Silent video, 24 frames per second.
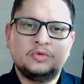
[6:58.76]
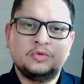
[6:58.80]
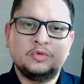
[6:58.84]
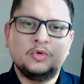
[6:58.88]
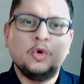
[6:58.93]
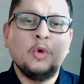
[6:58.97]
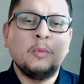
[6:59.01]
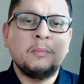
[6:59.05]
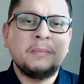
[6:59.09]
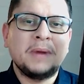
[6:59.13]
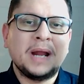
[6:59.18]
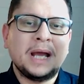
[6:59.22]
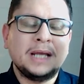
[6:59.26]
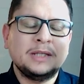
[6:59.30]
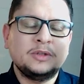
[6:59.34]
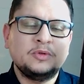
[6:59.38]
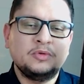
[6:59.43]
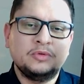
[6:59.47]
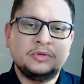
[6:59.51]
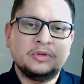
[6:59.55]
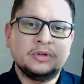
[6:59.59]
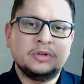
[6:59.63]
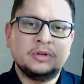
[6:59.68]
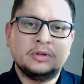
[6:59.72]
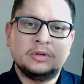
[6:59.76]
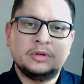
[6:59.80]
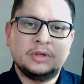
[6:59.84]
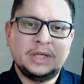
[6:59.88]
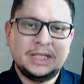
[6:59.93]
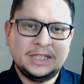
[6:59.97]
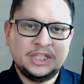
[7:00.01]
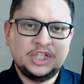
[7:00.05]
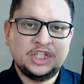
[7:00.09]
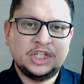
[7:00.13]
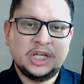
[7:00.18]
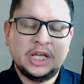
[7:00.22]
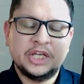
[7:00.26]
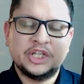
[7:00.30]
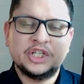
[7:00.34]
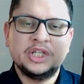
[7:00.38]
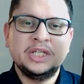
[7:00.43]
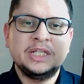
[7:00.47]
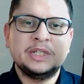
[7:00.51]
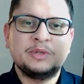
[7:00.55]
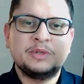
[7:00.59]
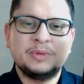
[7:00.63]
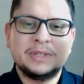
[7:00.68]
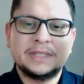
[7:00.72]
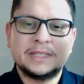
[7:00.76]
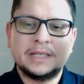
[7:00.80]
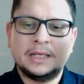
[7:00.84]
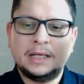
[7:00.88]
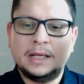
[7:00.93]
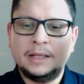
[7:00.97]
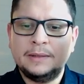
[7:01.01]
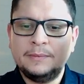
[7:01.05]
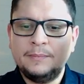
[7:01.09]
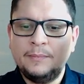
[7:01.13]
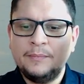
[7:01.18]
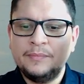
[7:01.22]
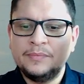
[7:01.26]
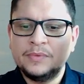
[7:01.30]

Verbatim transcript: comply to the legislation in Switzerland,